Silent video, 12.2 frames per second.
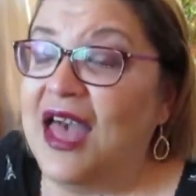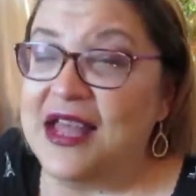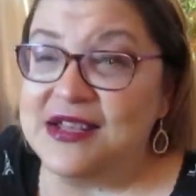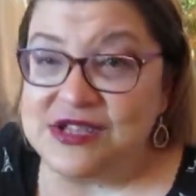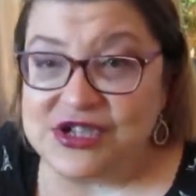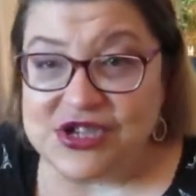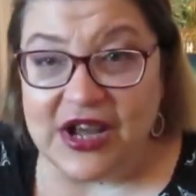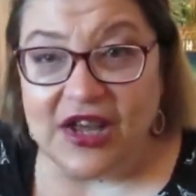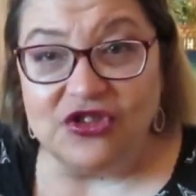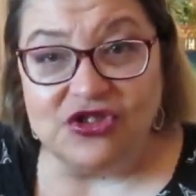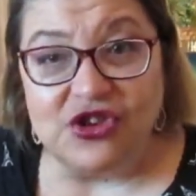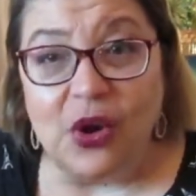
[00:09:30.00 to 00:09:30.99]
and she
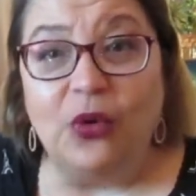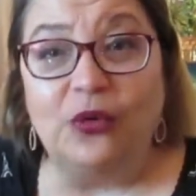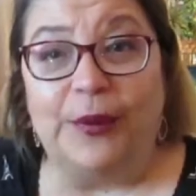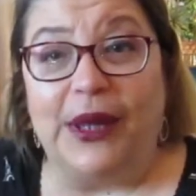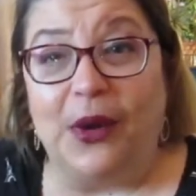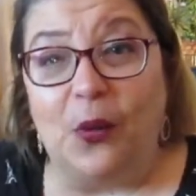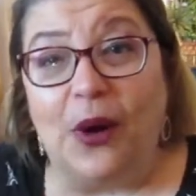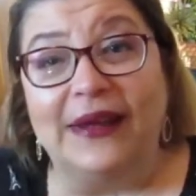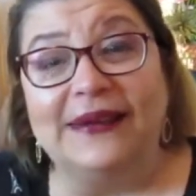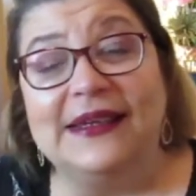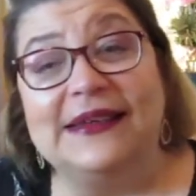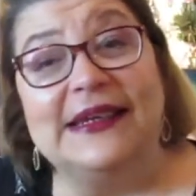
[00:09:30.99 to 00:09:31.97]
has shown me
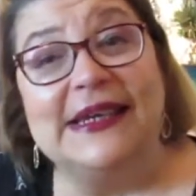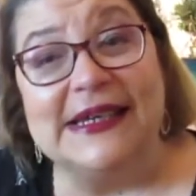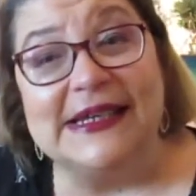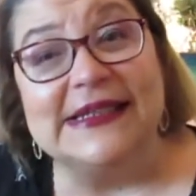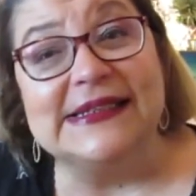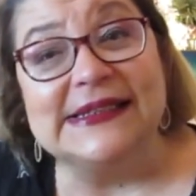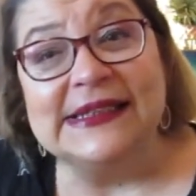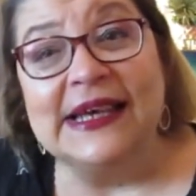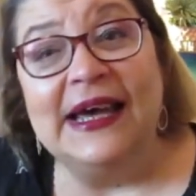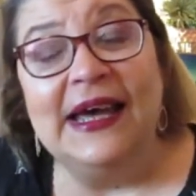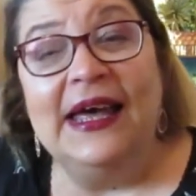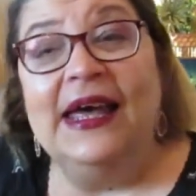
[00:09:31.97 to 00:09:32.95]
what it is,
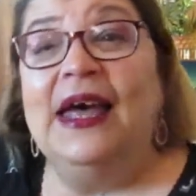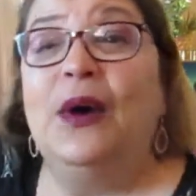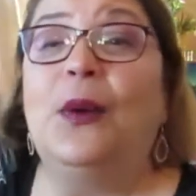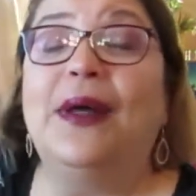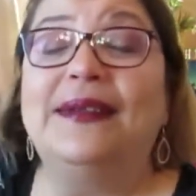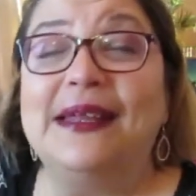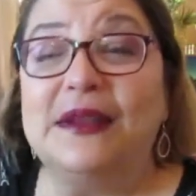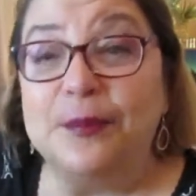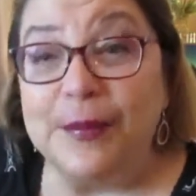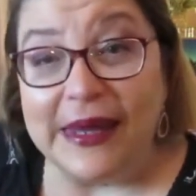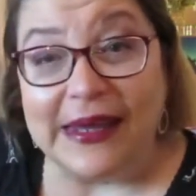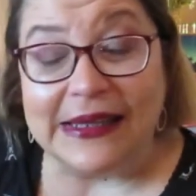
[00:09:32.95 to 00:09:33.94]
what it
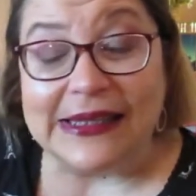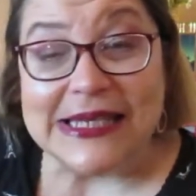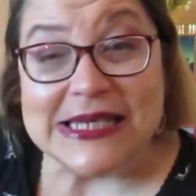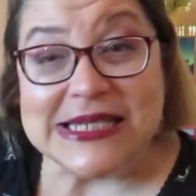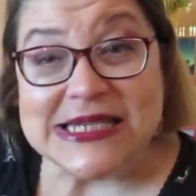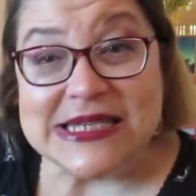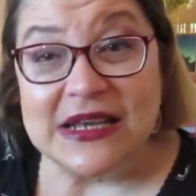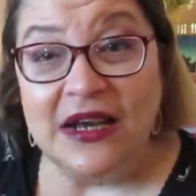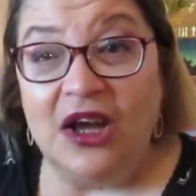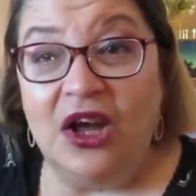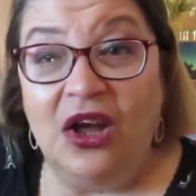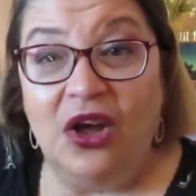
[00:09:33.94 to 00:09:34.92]
means
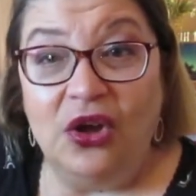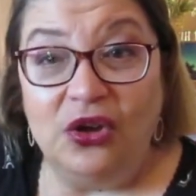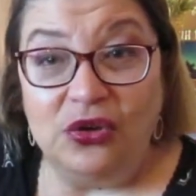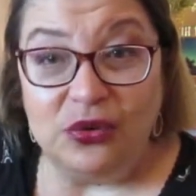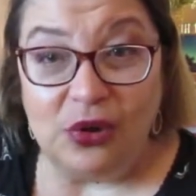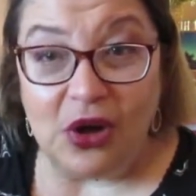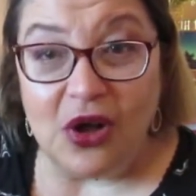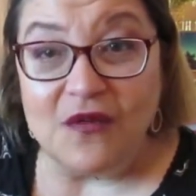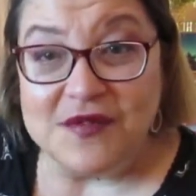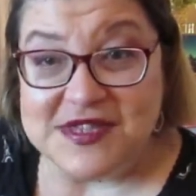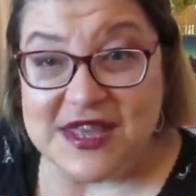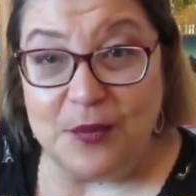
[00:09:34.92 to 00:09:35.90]
to
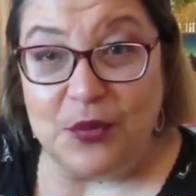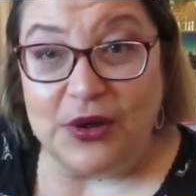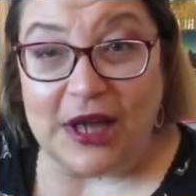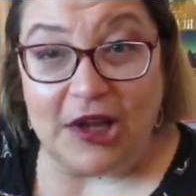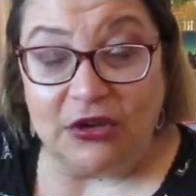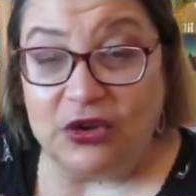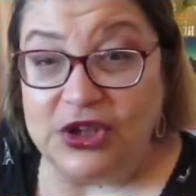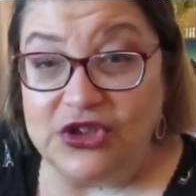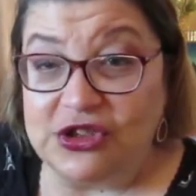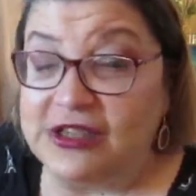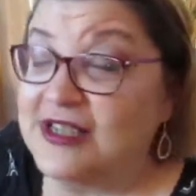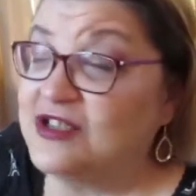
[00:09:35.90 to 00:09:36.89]
love someone
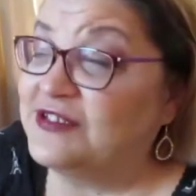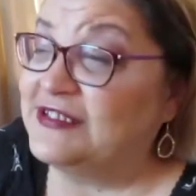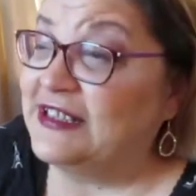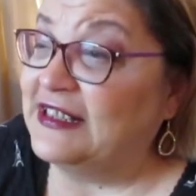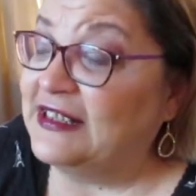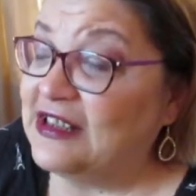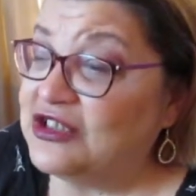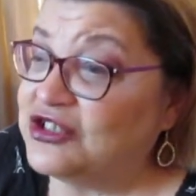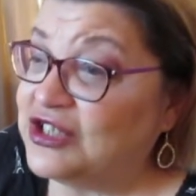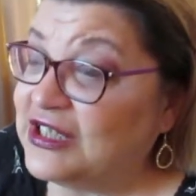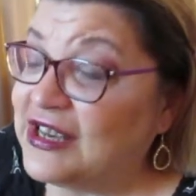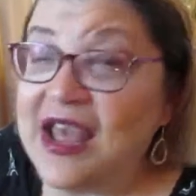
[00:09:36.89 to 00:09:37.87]
unconditionally.
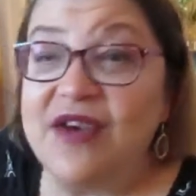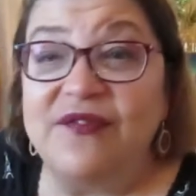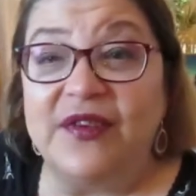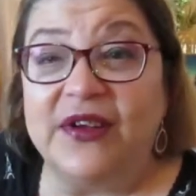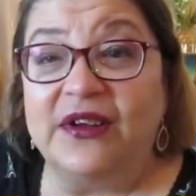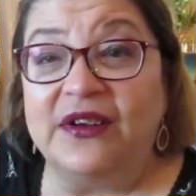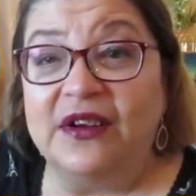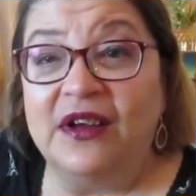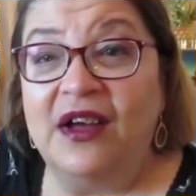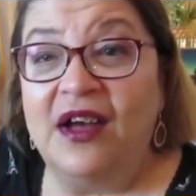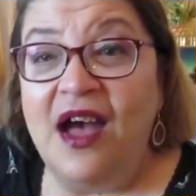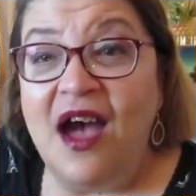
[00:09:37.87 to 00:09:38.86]
She never
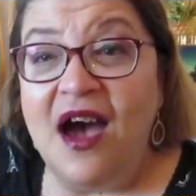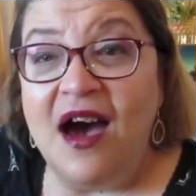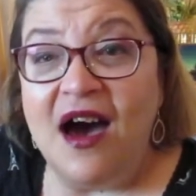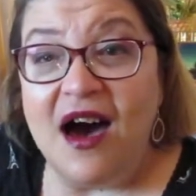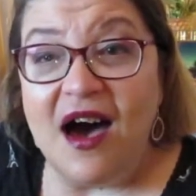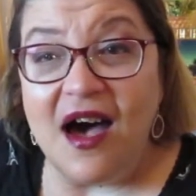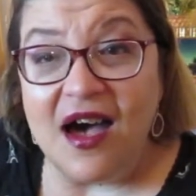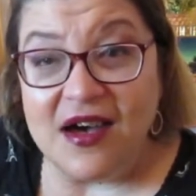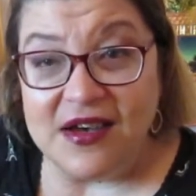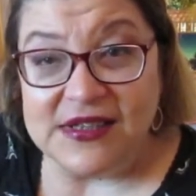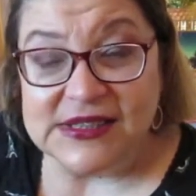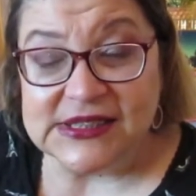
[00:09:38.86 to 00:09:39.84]

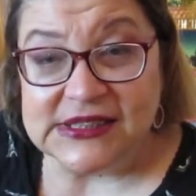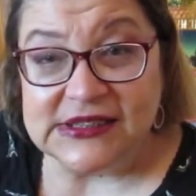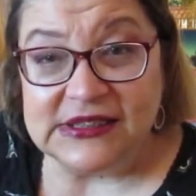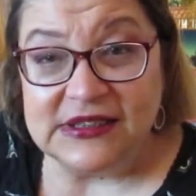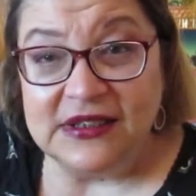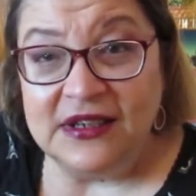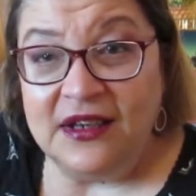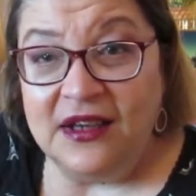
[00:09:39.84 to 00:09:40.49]
asked